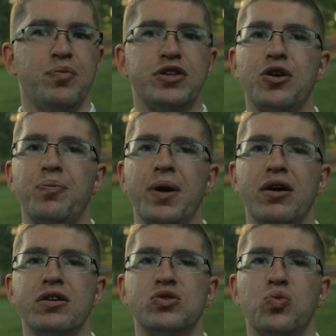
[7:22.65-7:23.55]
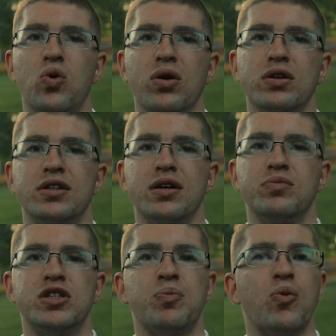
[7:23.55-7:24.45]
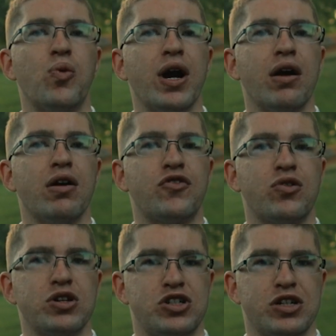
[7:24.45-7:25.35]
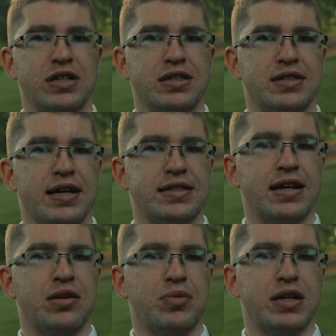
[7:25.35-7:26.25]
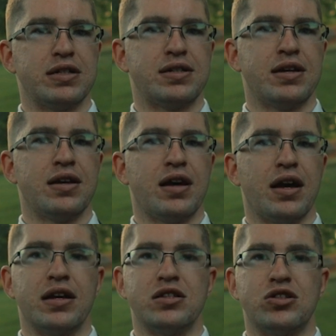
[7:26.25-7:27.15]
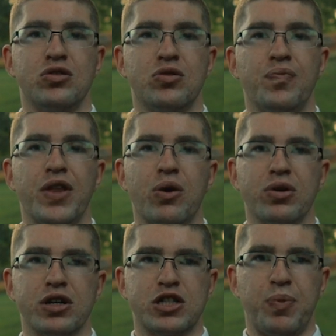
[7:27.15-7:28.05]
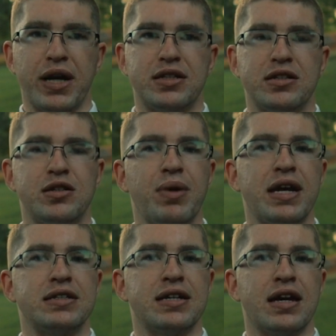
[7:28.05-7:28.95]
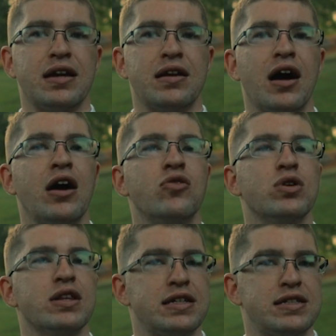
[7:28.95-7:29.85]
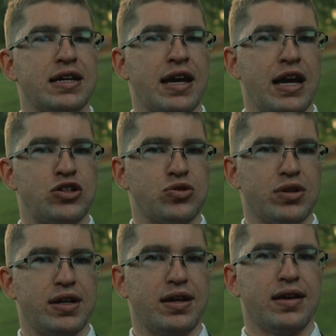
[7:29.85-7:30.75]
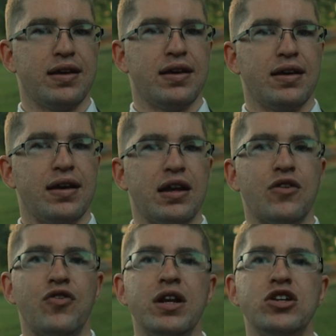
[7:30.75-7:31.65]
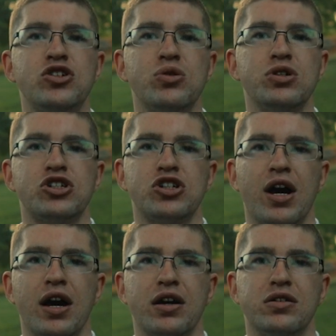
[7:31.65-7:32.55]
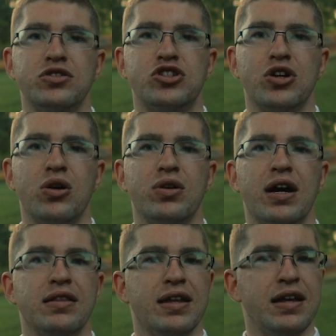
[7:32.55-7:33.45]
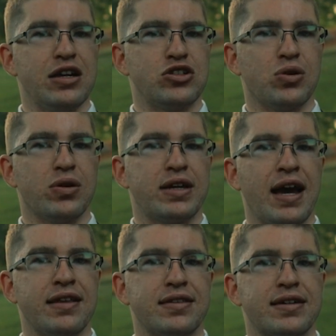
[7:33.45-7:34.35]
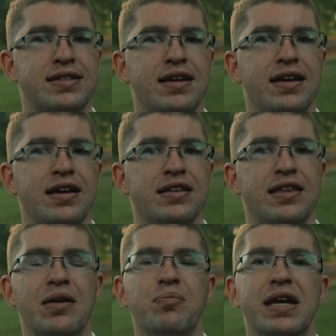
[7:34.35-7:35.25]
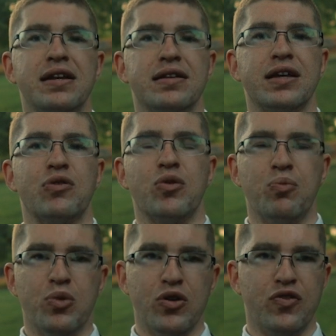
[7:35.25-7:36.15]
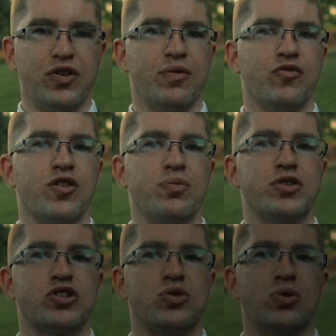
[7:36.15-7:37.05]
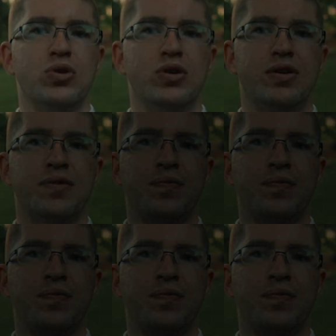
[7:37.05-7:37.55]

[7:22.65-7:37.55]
But their parents warned them to beware of Christians as enemies, against whom they were expected to maintain unrelenting hatred. And if any Jewish child showed a leaning toward Catholics, they immediately removed him from the school.